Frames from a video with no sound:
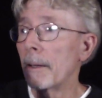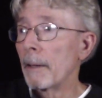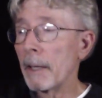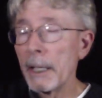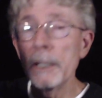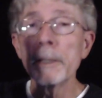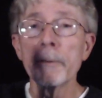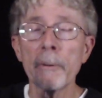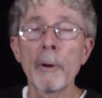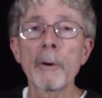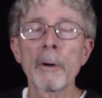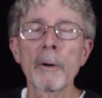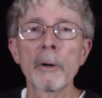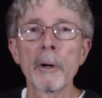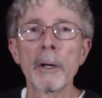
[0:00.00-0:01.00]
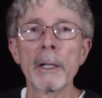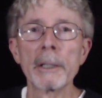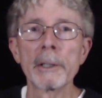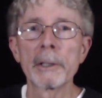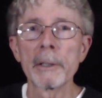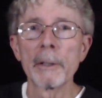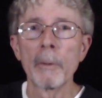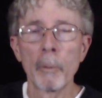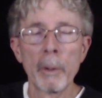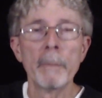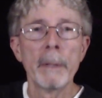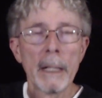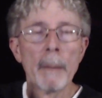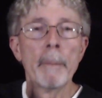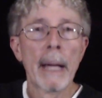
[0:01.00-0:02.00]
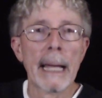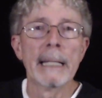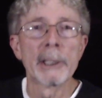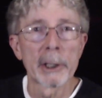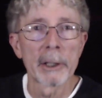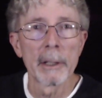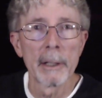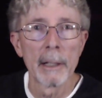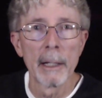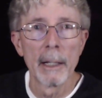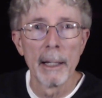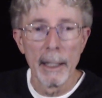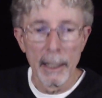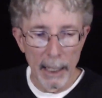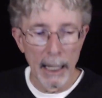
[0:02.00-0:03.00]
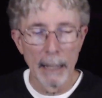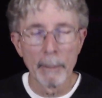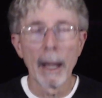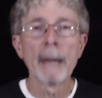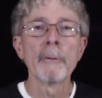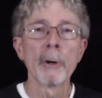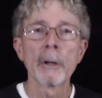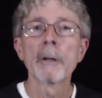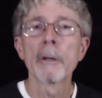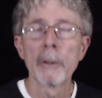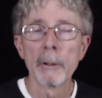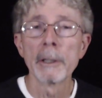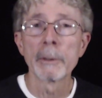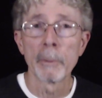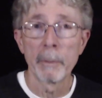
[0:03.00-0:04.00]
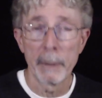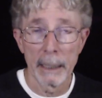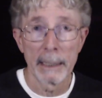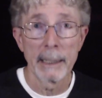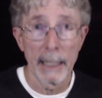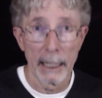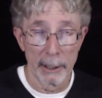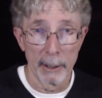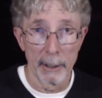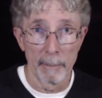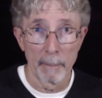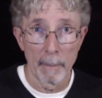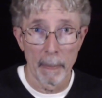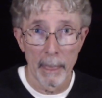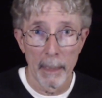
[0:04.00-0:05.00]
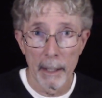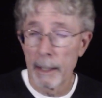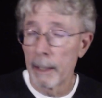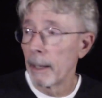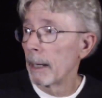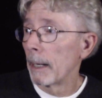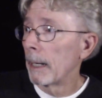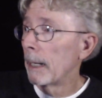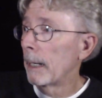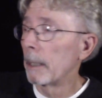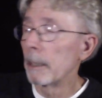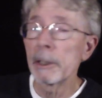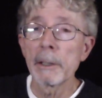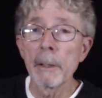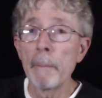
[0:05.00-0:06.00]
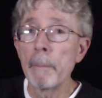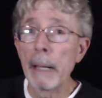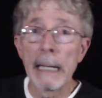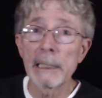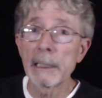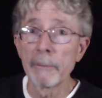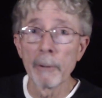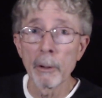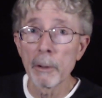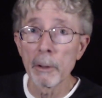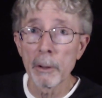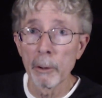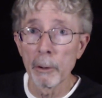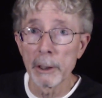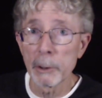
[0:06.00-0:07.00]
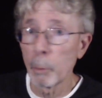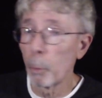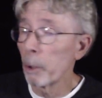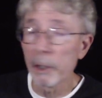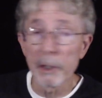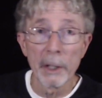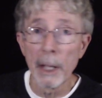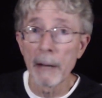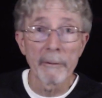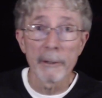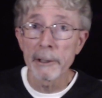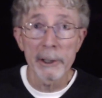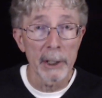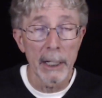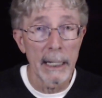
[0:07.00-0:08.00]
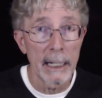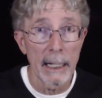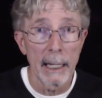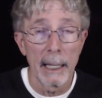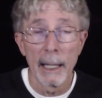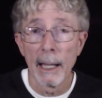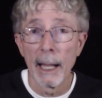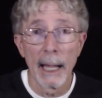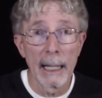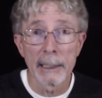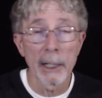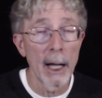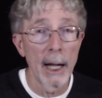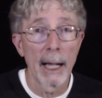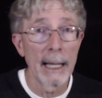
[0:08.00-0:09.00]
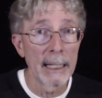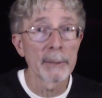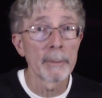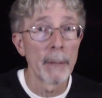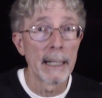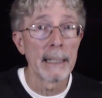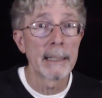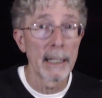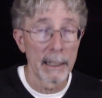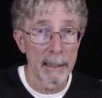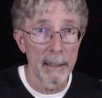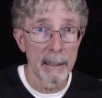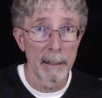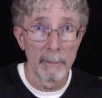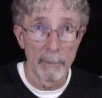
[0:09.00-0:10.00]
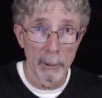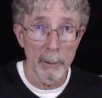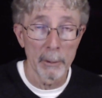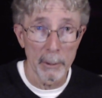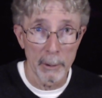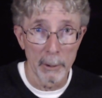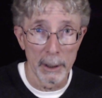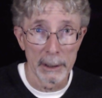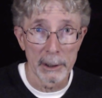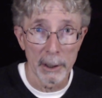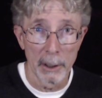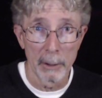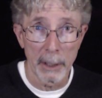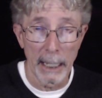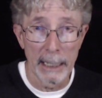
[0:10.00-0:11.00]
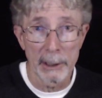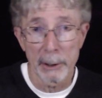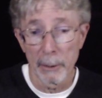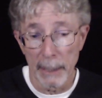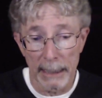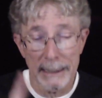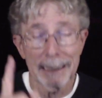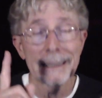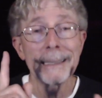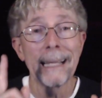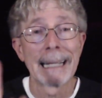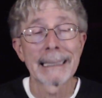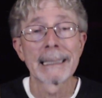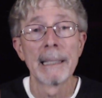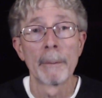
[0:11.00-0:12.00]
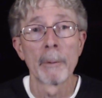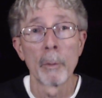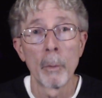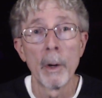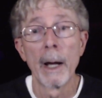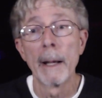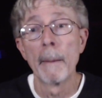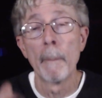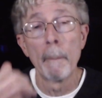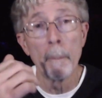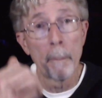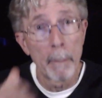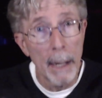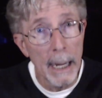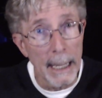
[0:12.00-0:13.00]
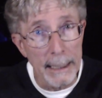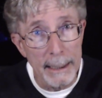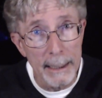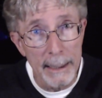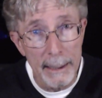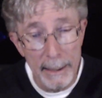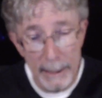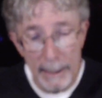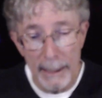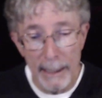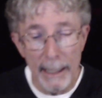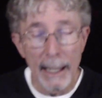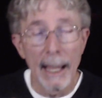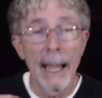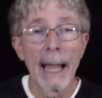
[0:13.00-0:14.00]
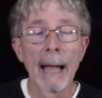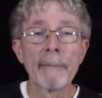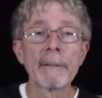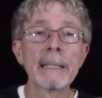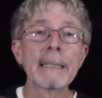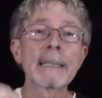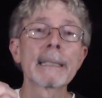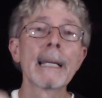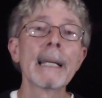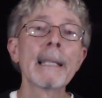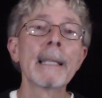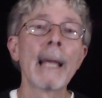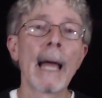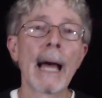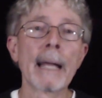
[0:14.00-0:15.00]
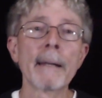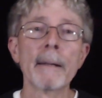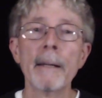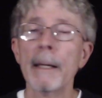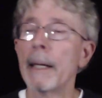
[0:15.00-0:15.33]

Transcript: his vocal cords would be a bass, and my vocal cords would be a tenor. His bass vocal cords will never sing as high as my tenor vocal cords. Okay, so that's number one. But having said that,